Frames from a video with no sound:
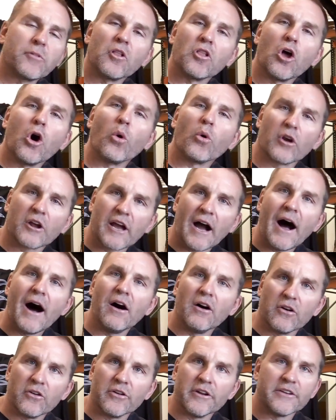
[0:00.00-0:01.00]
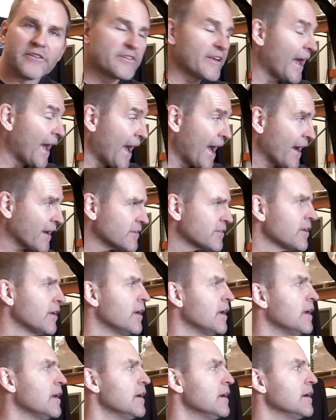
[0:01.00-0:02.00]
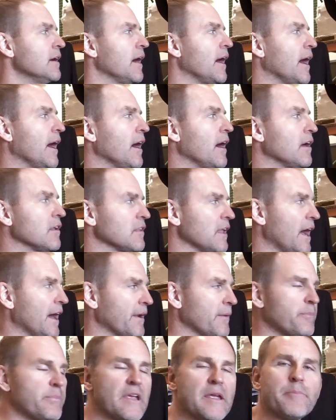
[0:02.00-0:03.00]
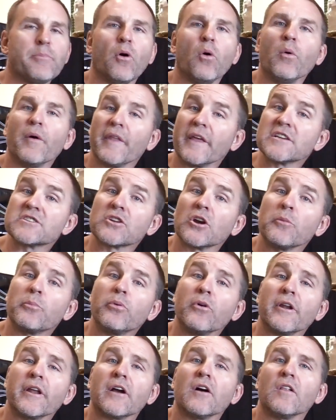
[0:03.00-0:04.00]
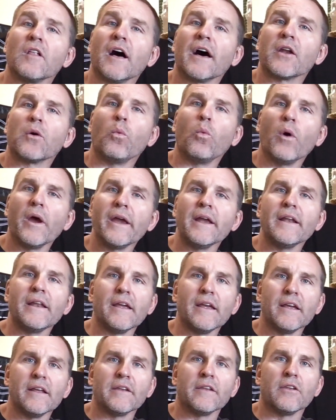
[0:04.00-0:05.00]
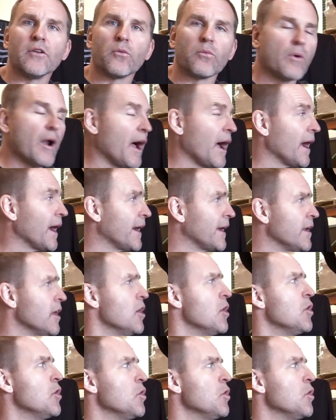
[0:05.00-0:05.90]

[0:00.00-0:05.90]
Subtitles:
the lower collar intact. A lot of people, when they start putting a lot of weight in the ride,